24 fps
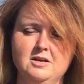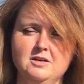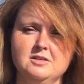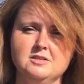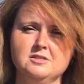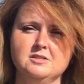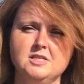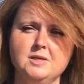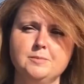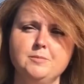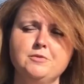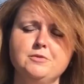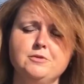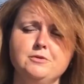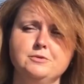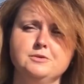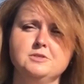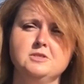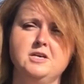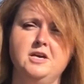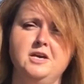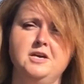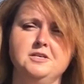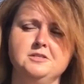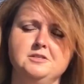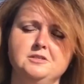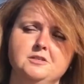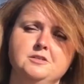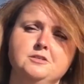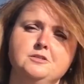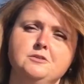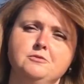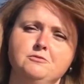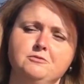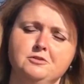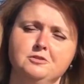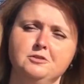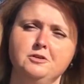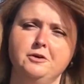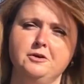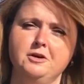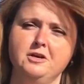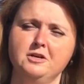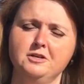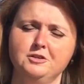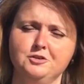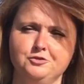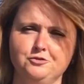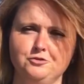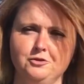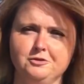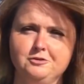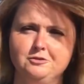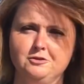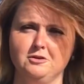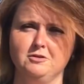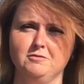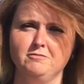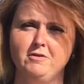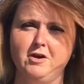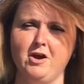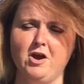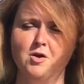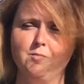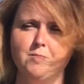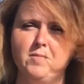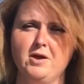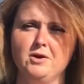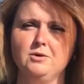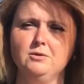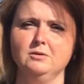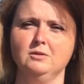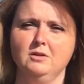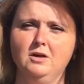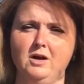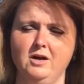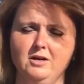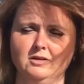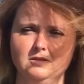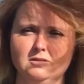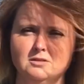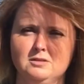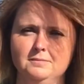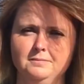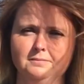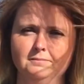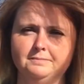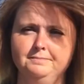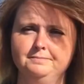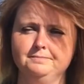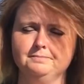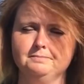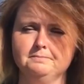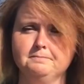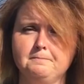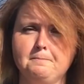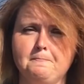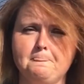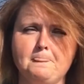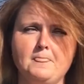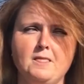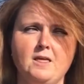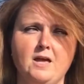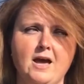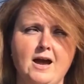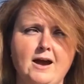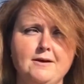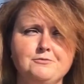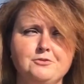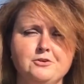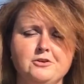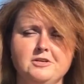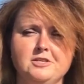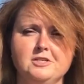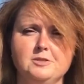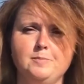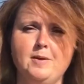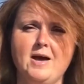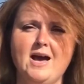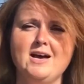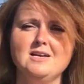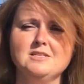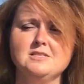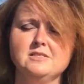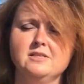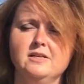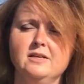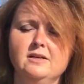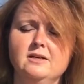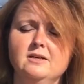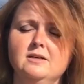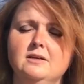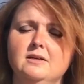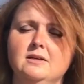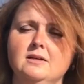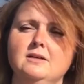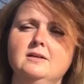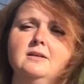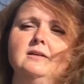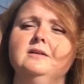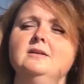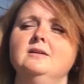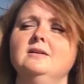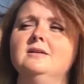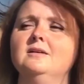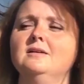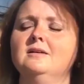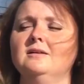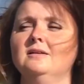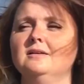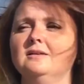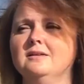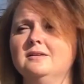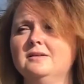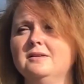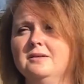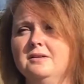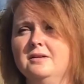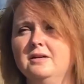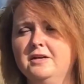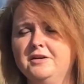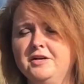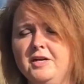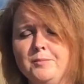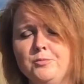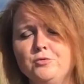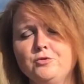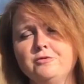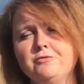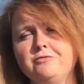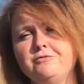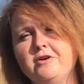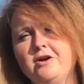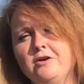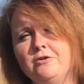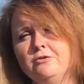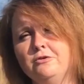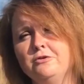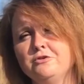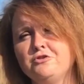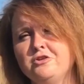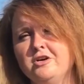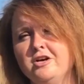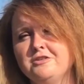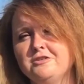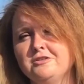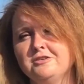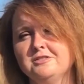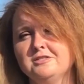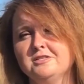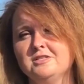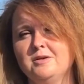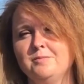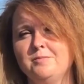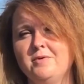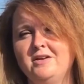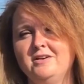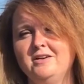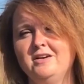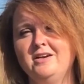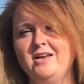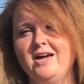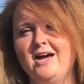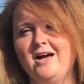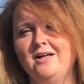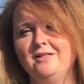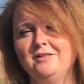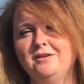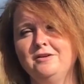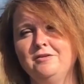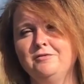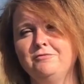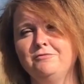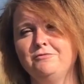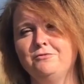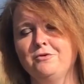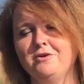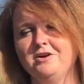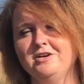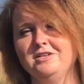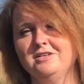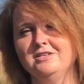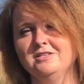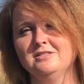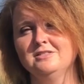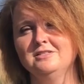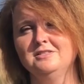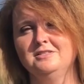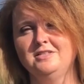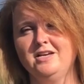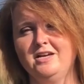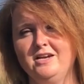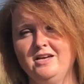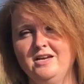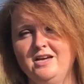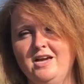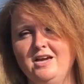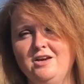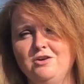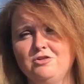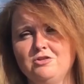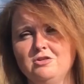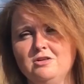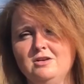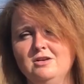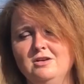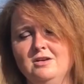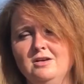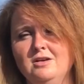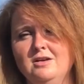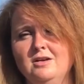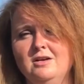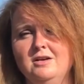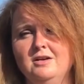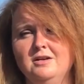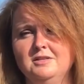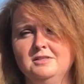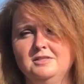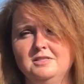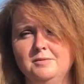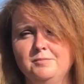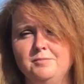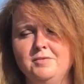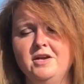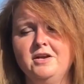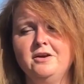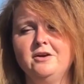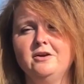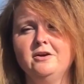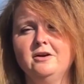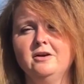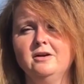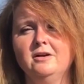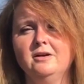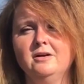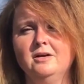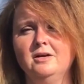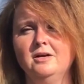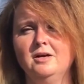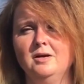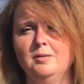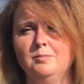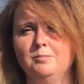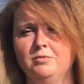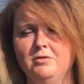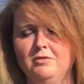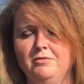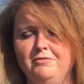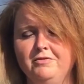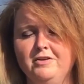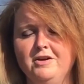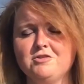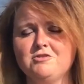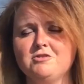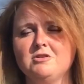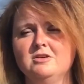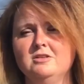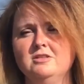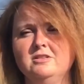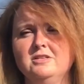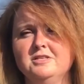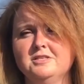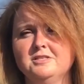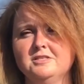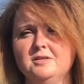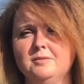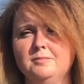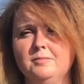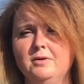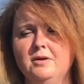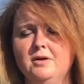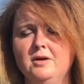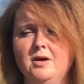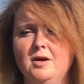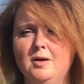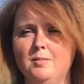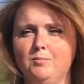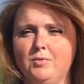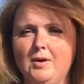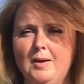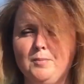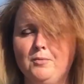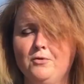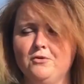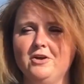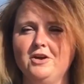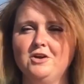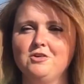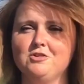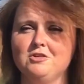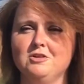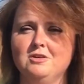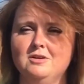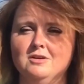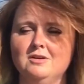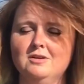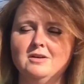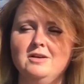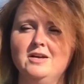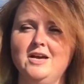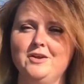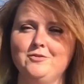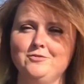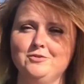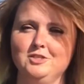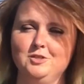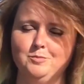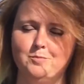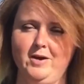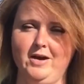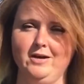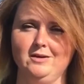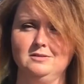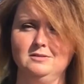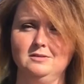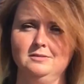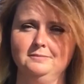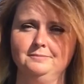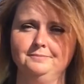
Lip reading: Some of those cases resulted in stricter environmental laws. After his passing, a number of federal judges commended Alan for his dedication, demeanor, professionalism, preparation, and respect.